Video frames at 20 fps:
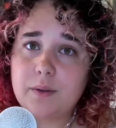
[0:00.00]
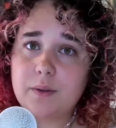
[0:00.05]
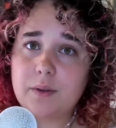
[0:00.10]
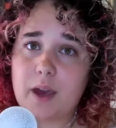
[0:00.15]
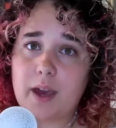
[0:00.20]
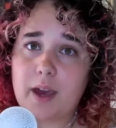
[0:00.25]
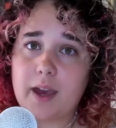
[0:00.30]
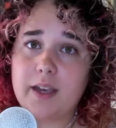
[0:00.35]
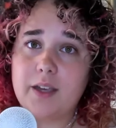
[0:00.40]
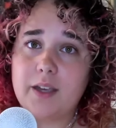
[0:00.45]

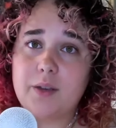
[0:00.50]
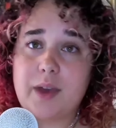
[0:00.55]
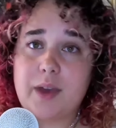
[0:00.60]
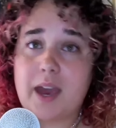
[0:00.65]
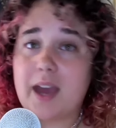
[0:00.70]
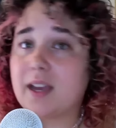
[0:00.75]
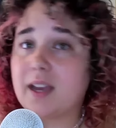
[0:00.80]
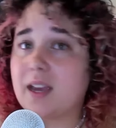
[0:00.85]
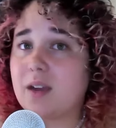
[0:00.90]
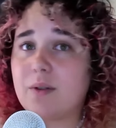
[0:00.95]
Okay. You
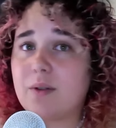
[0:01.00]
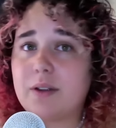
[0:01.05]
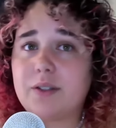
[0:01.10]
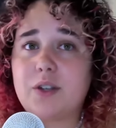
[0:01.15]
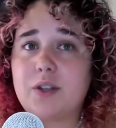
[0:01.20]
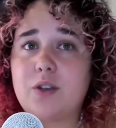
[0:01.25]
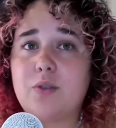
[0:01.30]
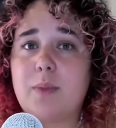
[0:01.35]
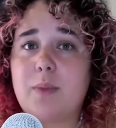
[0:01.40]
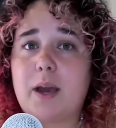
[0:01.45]
can't get
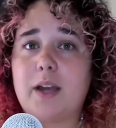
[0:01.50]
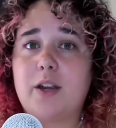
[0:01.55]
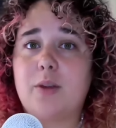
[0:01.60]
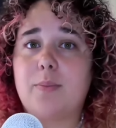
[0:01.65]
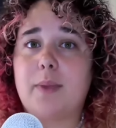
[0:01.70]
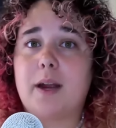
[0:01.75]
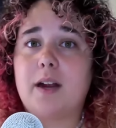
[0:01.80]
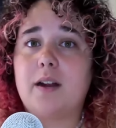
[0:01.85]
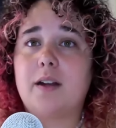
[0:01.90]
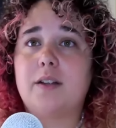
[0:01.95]
rescued by your
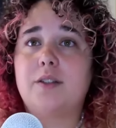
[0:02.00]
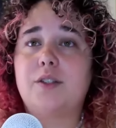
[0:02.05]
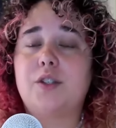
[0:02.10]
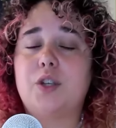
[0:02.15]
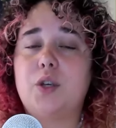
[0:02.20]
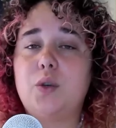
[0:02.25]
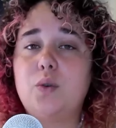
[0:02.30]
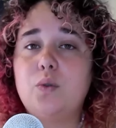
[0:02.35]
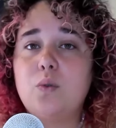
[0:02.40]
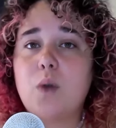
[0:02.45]
parents.
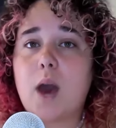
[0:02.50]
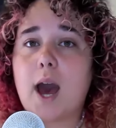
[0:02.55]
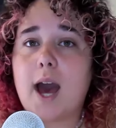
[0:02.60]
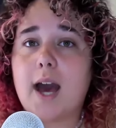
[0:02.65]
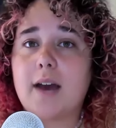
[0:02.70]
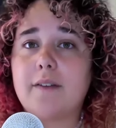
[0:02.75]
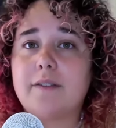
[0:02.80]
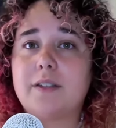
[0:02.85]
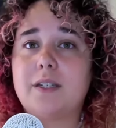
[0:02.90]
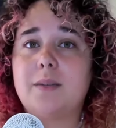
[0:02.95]
You
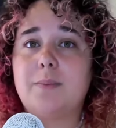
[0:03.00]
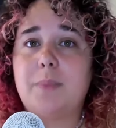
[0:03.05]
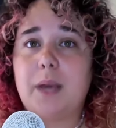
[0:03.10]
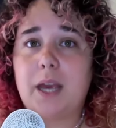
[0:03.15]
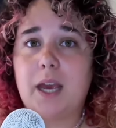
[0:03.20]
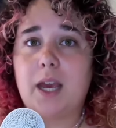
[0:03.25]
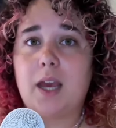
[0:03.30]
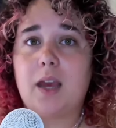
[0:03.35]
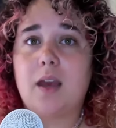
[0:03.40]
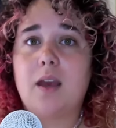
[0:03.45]
have to
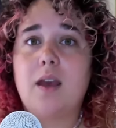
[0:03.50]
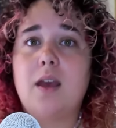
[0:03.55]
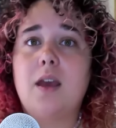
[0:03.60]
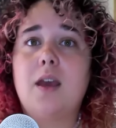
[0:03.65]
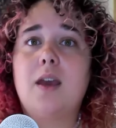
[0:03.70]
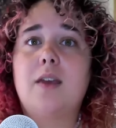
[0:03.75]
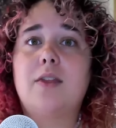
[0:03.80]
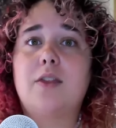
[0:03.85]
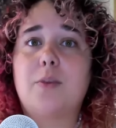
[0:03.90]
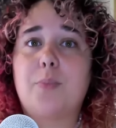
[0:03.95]
be
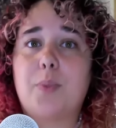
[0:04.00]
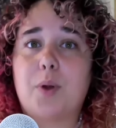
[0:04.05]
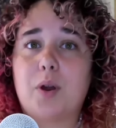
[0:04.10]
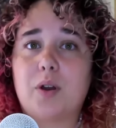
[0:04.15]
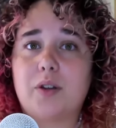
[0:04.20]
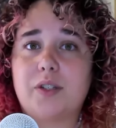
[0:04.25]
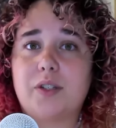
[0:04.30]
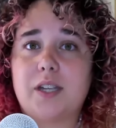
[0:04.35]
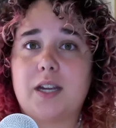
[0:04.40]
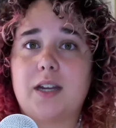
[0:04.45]
the
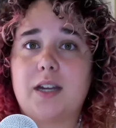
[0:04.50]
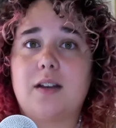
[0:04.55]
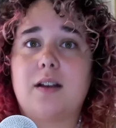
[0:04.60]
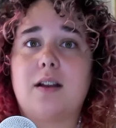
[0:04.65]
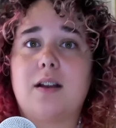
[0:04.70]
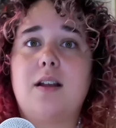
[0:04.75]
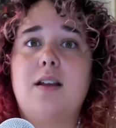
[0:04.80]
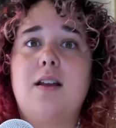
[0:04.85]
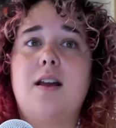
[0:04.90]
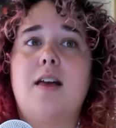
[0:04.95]

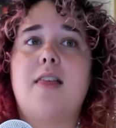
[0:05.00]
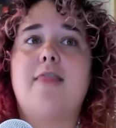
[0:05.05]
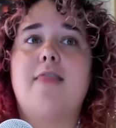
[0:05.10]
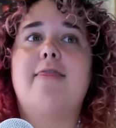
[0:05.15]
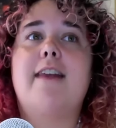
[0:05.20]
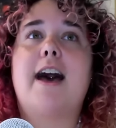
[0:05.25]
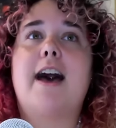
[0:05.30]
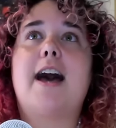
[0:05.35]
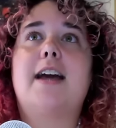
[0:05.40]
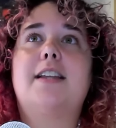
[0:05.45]
person
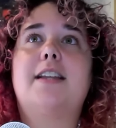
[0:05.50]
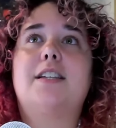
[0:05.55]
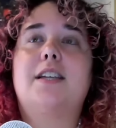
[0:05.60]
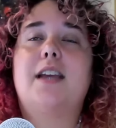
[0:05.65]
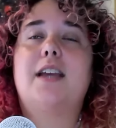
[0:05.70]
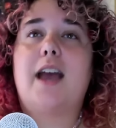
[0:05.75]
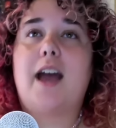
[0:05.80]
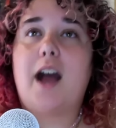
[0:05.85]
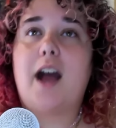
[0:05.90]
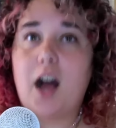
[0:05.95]
that
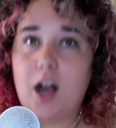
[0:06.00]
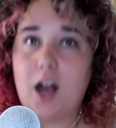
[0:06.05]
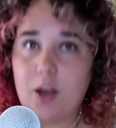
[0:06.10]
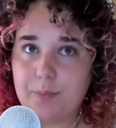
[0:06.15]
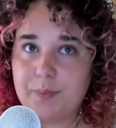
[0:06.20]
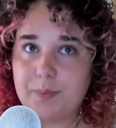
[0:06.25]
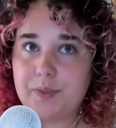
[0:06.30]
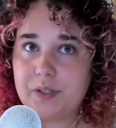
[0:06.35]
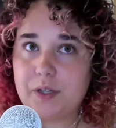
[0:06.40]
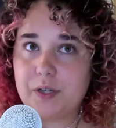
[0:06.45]

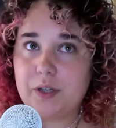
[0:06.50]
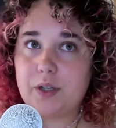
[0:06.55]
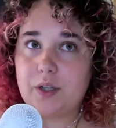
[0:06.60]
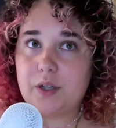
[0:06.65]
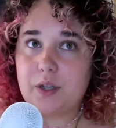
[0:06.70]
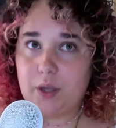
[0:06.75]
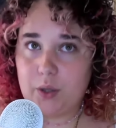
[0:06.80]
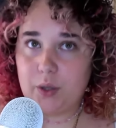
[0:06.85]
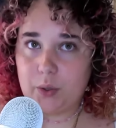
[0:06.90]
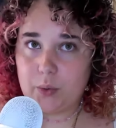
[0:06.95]
helps
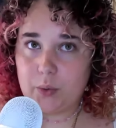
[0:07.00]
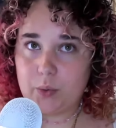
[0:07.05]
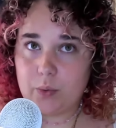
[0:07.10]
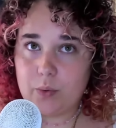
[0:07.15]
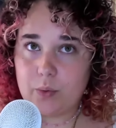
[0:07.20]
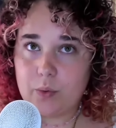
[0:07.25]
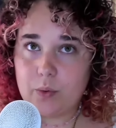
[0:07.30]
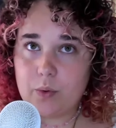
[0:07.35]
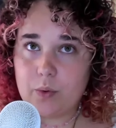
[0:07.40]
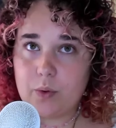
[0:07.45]

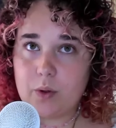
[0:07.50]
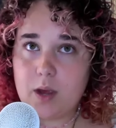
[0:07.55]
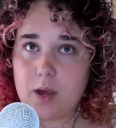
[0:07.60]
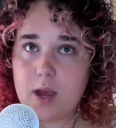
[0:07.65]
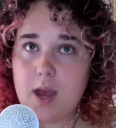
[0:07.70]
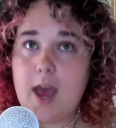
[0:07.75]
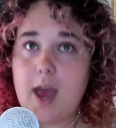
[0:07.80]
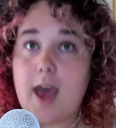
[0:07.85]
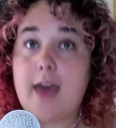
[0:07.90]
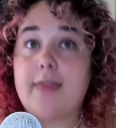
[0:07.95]
you.
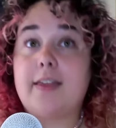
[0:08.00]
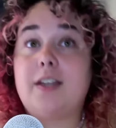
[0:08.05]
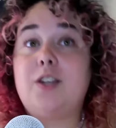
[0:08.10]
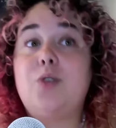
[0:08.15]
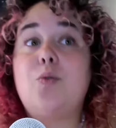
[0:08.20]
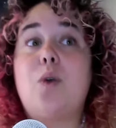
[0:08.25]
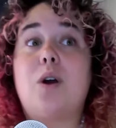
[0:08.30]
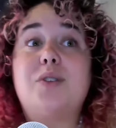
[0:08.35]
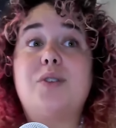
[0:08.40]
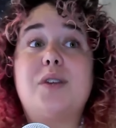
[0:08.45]
And then
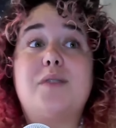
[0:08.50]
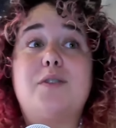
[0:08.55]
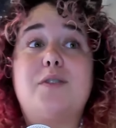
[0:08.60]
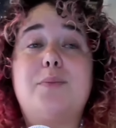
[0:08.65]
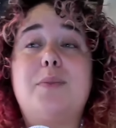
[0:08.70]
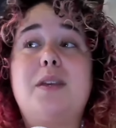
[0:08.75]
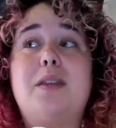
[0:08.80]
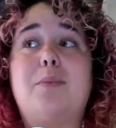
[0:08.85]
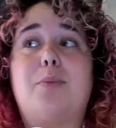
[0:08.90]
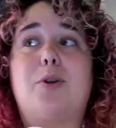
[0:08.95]
you also have to
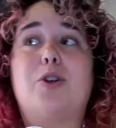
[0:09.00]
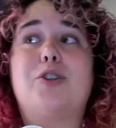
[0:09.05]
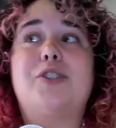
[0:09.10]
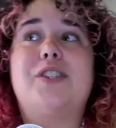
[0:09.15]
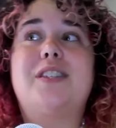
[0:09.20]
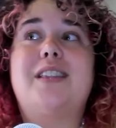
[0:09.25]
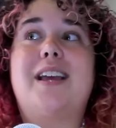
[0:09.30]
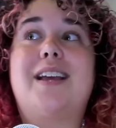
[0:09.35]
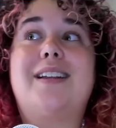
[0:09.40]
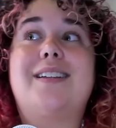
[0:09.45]
be the
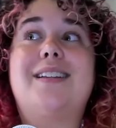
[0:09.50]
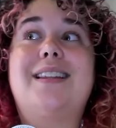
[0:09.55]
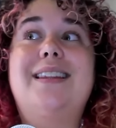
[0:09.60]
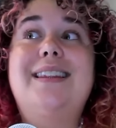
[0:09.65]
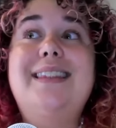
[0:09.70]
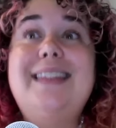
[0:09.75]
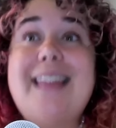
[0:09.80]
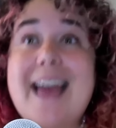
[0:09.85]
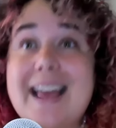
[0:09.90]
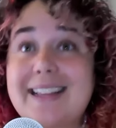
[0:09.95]
person that
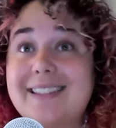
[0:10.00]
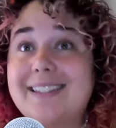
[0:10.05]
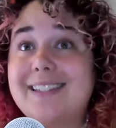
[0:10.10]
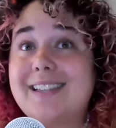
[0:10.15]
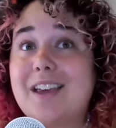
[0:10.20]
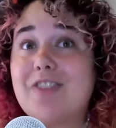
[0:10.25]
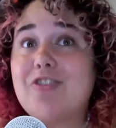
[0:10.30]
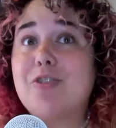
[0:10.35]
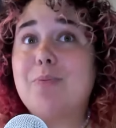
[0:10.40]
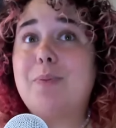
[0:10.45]
lets
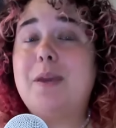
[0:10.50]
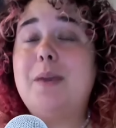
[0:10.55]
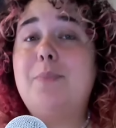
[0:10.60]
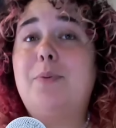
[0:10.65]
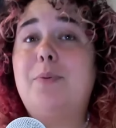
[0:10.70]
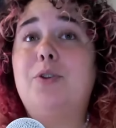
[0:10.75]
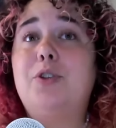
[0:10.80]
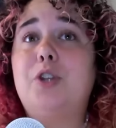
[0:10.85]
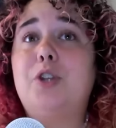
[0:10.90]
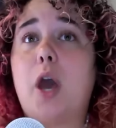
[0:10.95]
other
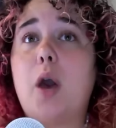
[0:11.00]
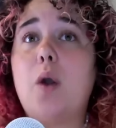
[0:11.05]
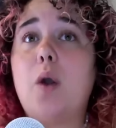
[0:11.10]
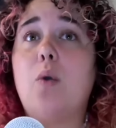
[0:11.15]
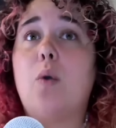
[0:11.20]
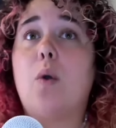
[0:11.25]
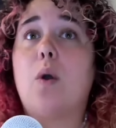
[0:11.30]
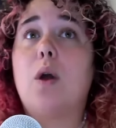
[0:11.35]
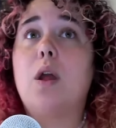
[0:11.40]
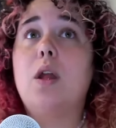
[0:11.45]
people
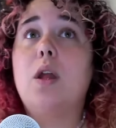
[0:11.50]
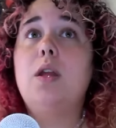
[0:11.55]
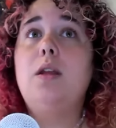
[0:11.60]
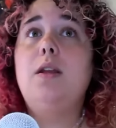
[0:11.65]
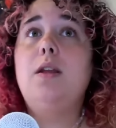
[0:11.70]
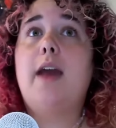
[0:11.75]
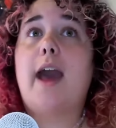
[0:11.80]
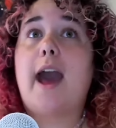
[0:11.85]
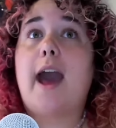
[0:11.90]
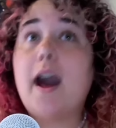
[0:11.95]
know
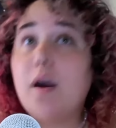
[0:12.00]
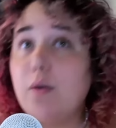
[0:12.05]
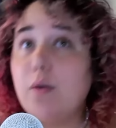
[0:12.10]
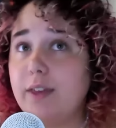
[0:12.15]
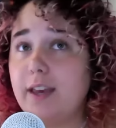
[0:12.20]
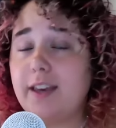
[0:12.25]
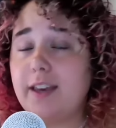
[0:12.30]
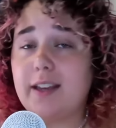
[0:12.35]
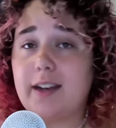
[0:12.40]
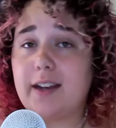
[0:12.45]
how
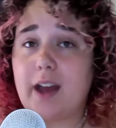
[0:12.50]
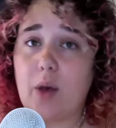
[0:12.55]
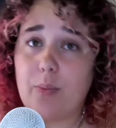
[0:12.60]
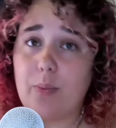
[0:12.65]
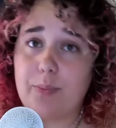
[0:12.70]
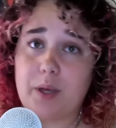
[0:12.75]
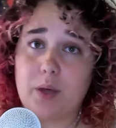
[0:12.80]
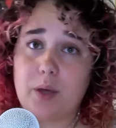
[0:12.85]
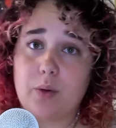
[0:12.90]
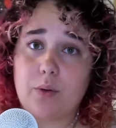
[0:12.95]
they can
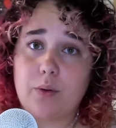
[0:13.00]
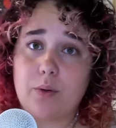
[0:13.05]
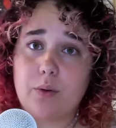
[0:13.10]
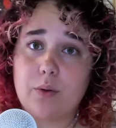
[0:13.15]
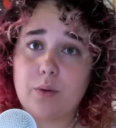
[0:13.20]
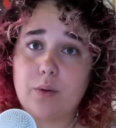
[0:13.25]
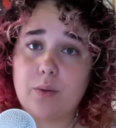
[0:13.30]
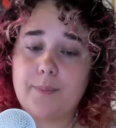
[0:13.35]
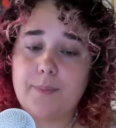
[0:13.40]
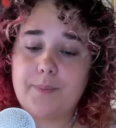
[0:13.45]
help you.
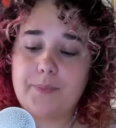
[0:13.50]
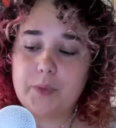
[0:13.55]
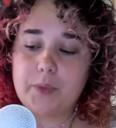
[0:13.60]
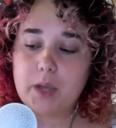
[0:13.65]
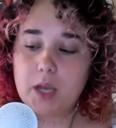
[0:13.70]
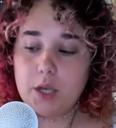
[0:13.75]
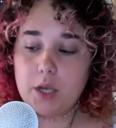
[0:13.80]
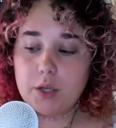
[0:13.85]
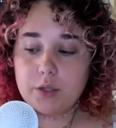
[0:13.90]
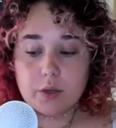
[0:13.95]

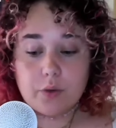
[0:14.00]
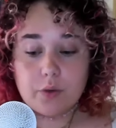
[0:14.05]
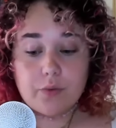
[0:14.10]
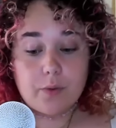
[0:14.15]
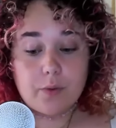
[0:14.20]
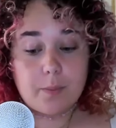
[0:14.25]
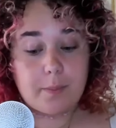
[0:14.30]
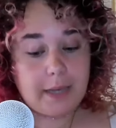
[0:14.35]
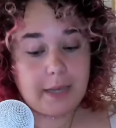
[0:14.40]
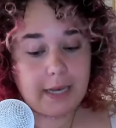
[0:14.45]
So
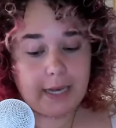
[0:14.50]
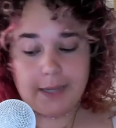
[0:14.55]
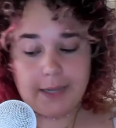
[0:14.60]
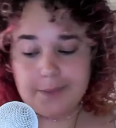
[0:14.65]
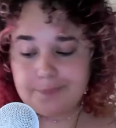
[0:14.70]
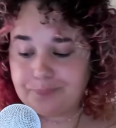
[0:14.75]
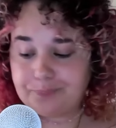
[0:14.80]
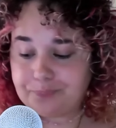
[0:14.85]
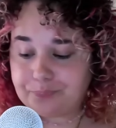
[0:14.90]
for me,